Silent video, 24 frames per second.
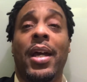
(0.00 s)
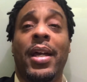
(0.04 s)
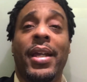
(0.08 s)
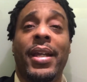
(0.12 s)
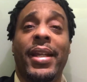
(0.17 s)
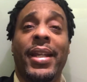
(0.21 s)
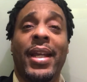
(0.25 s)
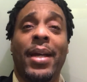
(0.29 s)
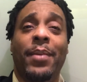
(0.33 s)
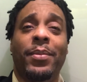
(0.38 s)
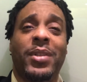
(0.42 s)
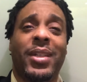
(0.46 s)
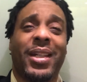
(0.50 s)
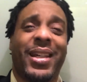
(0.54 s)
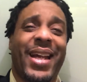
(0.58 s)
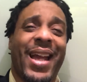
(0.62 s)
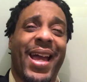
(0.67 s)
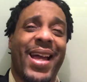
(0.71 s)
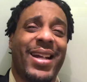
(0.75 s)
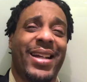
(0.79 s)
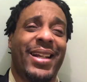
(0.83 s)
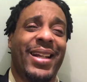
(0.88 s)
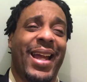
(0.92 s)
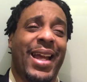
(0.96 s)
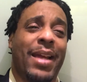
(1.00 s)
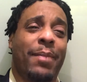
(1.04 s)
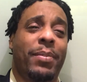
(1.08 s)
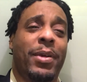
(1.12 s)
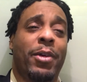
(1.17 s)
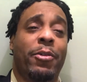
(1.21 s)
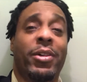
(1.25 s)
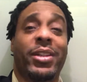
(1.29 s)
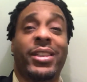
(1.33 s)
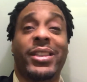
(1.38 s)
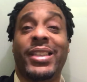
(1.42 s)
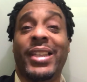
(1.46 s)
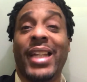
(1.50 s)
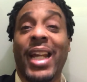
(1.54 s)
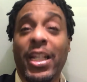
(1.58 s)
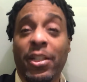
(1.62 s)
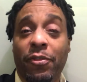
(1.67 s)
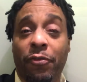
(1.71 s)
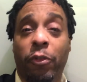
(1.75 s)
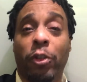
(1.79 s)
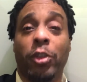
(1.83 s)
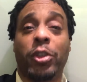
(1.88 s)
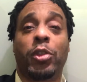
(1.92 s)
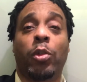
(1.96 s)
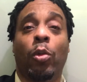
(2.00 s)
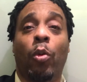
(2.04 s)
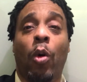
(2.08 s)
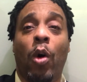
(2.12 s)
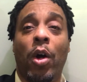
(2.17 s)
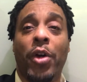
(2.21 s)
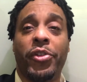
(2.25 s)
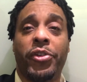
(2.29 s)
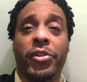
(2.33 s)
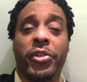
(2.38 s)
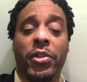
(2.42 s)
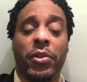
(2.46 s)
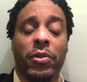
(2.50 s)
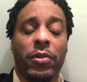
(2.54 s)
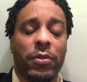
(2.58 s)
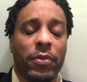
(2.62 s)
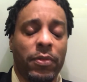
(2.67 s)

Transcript: them to kind of like be resentful towards you.